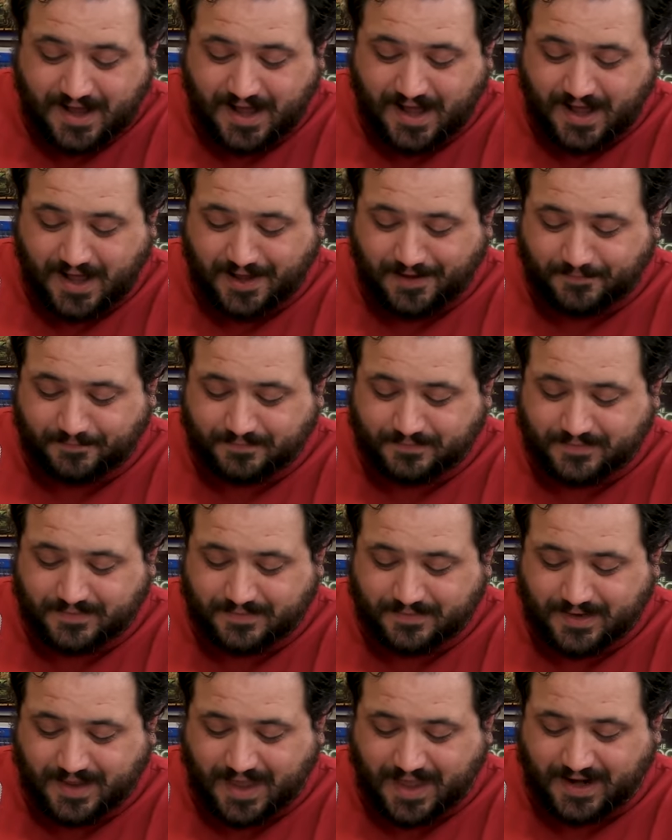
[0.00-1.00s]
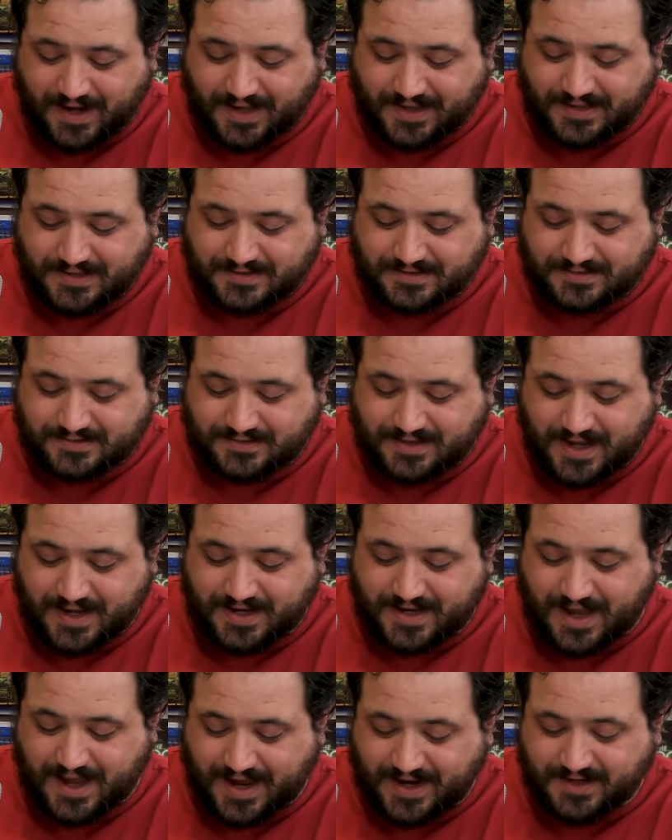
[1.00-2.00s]
Um, and I they
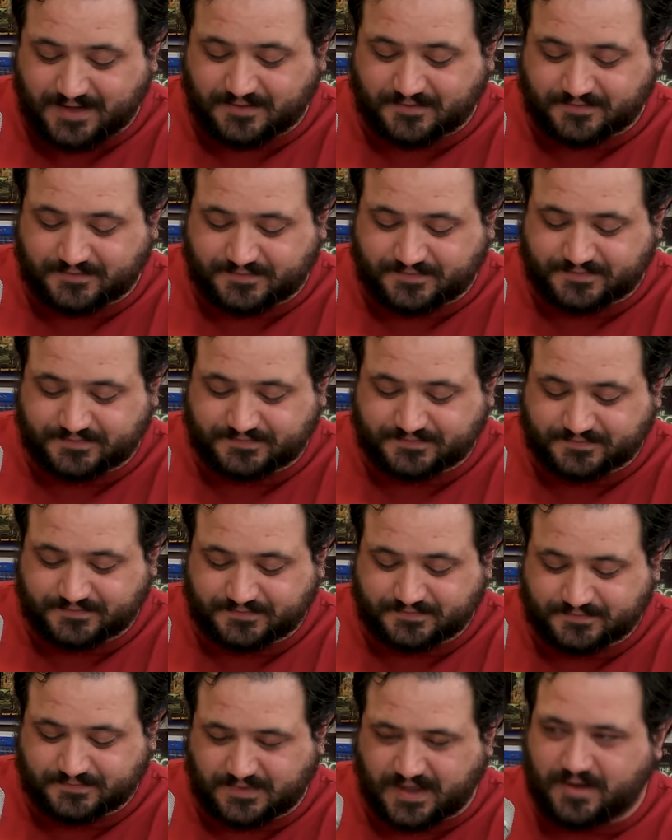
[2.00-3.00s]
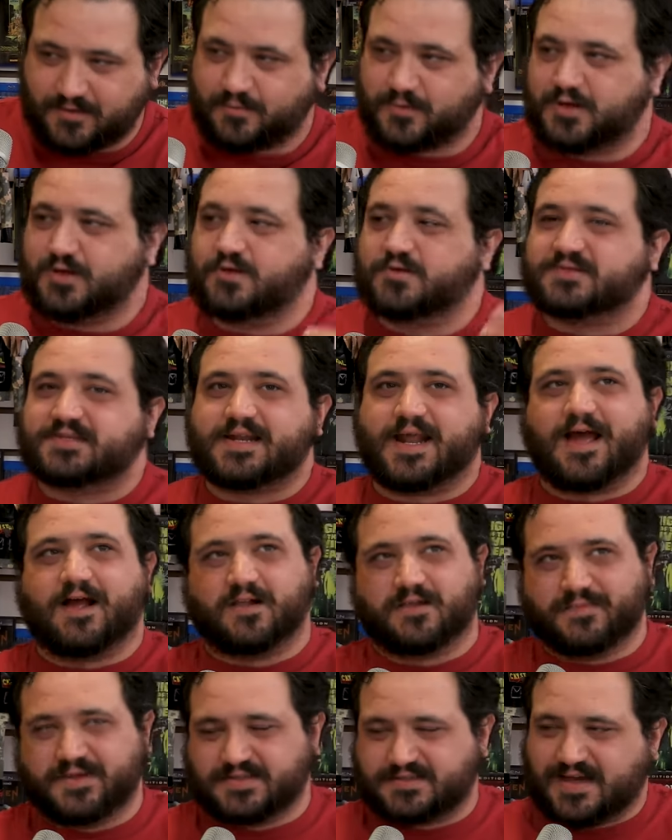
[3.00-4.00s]
kind of they were using
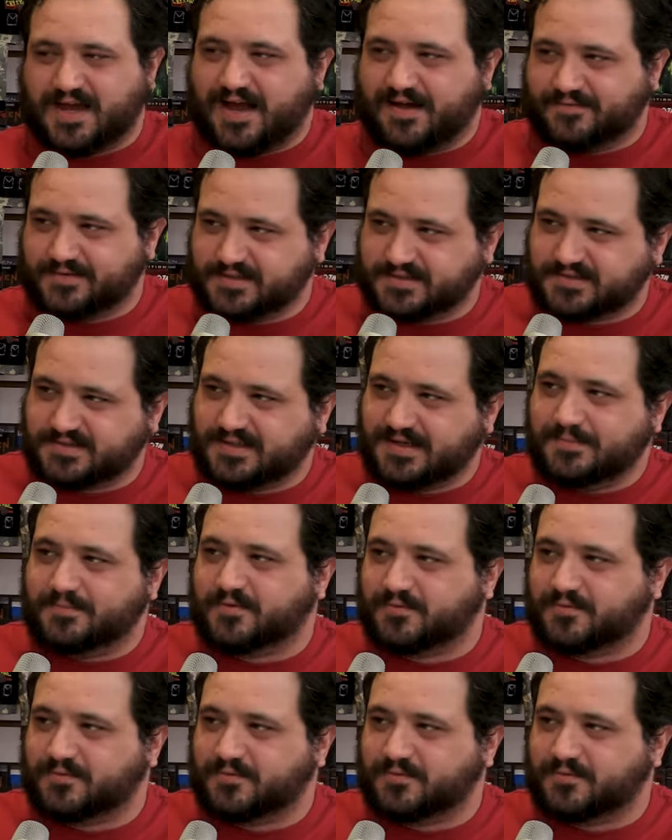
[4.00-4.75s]
elements obviously